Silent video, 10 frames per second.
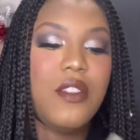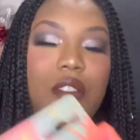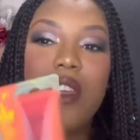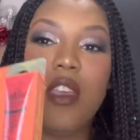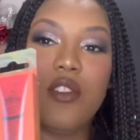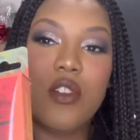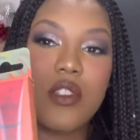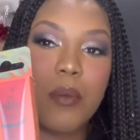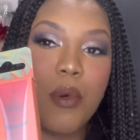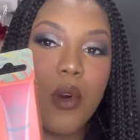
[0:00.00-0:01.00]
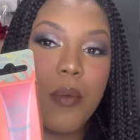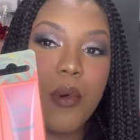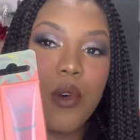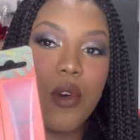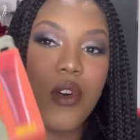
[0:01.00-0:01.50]
the Dr.
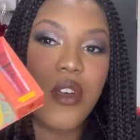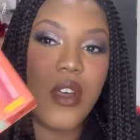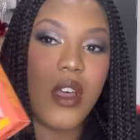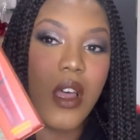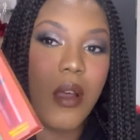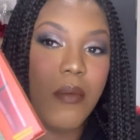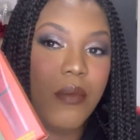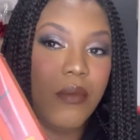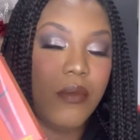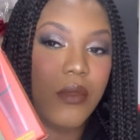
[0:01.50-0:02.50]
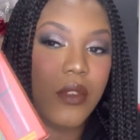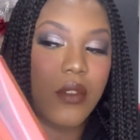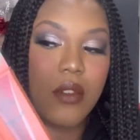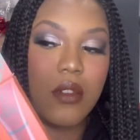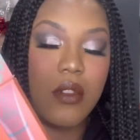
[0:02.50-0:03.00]
Pawpaw um,
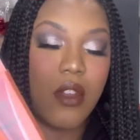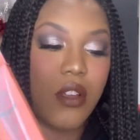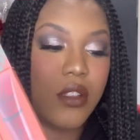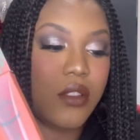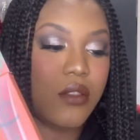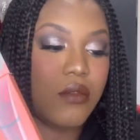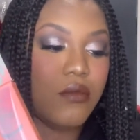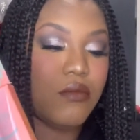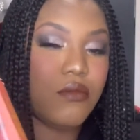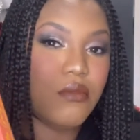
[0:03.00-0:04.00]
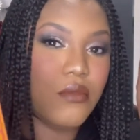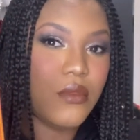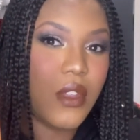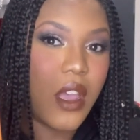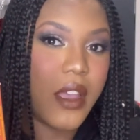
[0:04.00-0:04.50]
gloss,
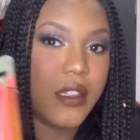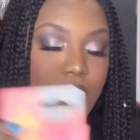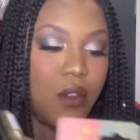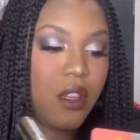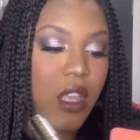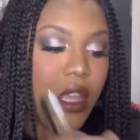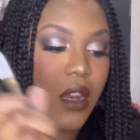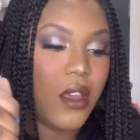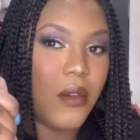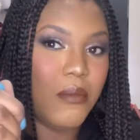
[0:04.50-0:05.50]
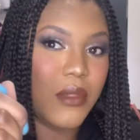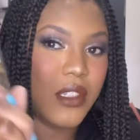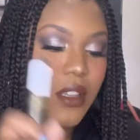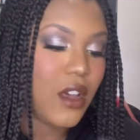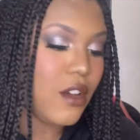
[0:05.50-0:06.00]
the ISO Clean
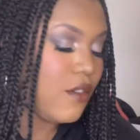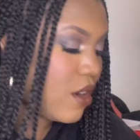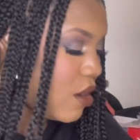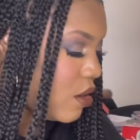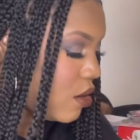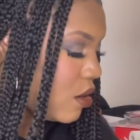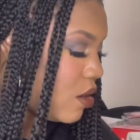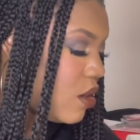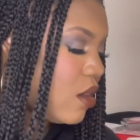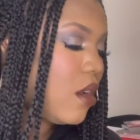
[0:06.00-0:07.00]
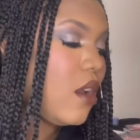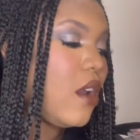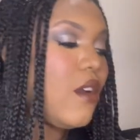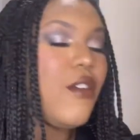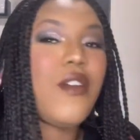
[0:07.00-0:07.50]
mascara,
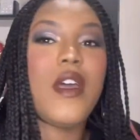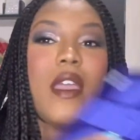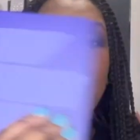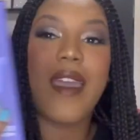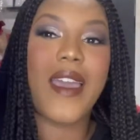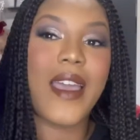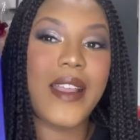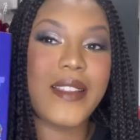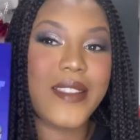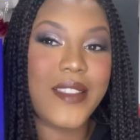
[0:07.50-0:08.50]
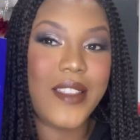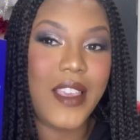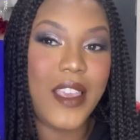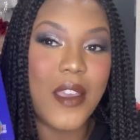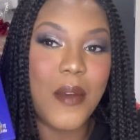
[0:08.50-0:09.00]
right? and
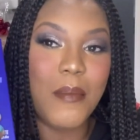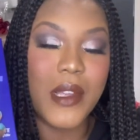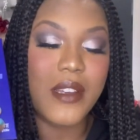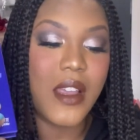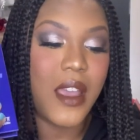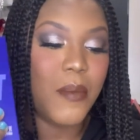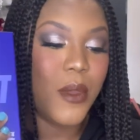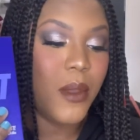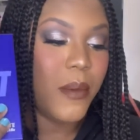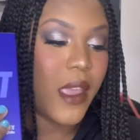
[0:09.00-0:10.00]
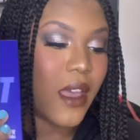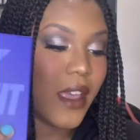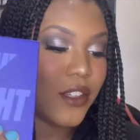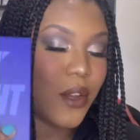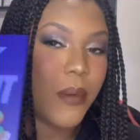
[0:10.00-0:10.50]
the midnight beauty bay
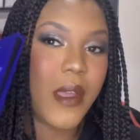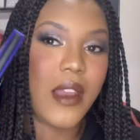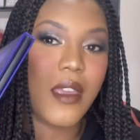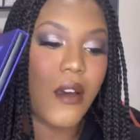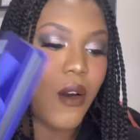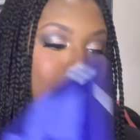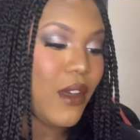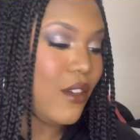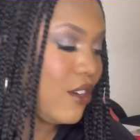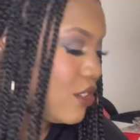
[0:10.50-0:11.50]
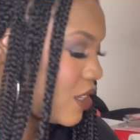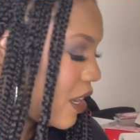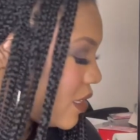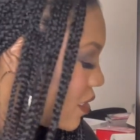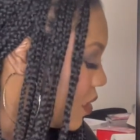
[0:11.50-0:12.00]
eyeshadow palette oh my gosh
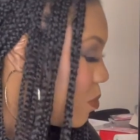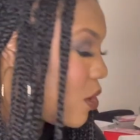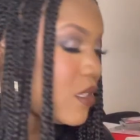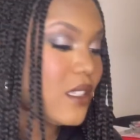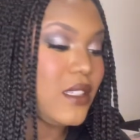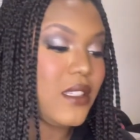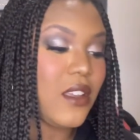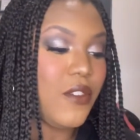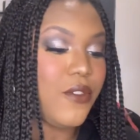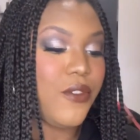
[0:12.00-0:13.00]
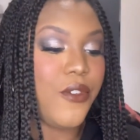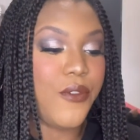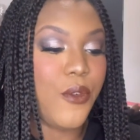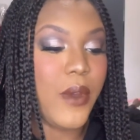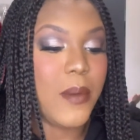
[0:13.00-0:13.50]
guys this box is stuffed for
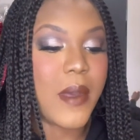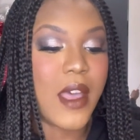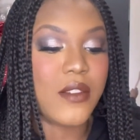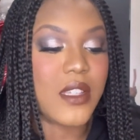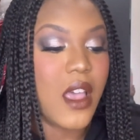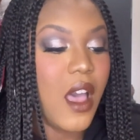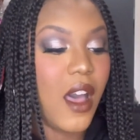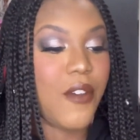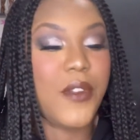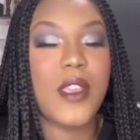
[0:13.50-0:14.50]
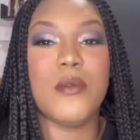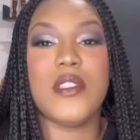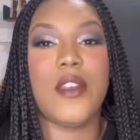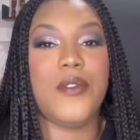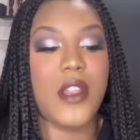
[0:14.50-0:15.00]
40 pounds i think it
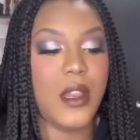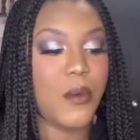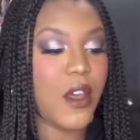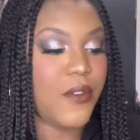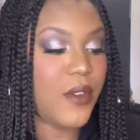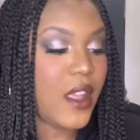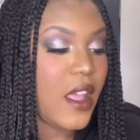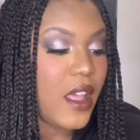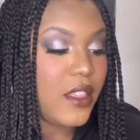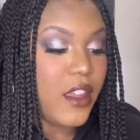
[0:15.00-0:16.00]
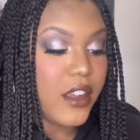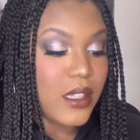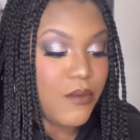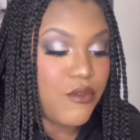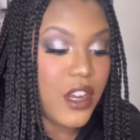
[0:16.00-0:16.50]
was definitely worth it there are
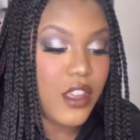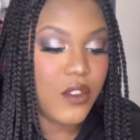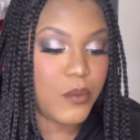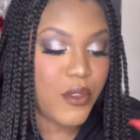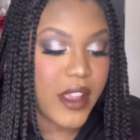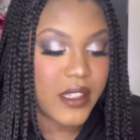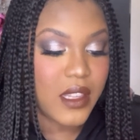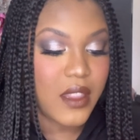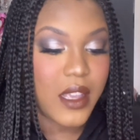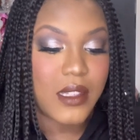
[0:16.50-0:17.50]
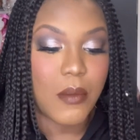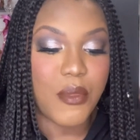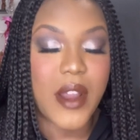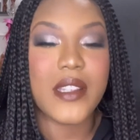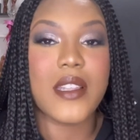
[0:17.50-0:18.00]
some really good brands in there some
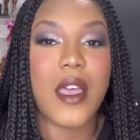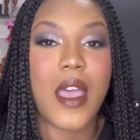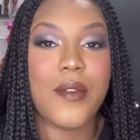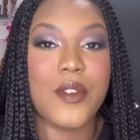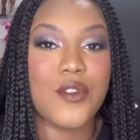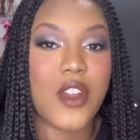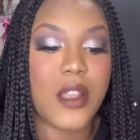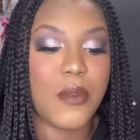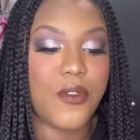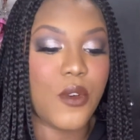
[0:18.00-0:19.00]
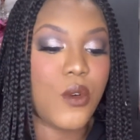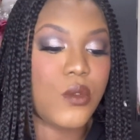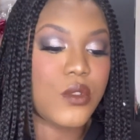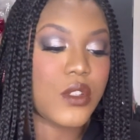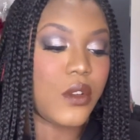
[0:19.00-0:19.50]
brands that i haven't tried before
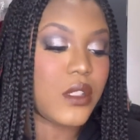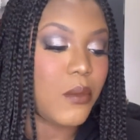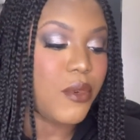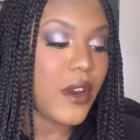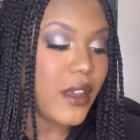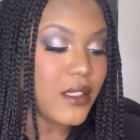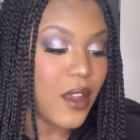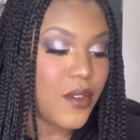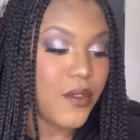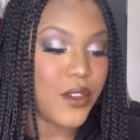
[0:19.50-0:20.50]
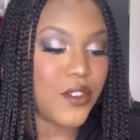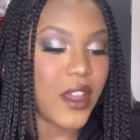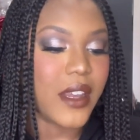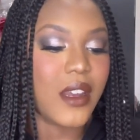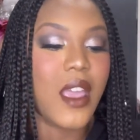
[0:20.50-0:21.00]
also some products i've never
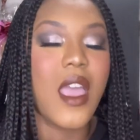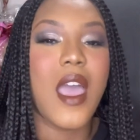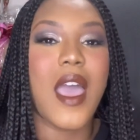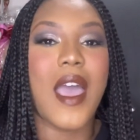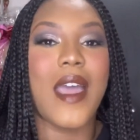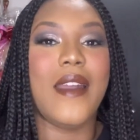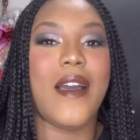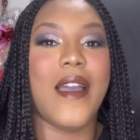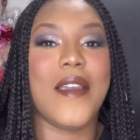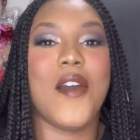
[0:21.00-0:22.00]
tried and i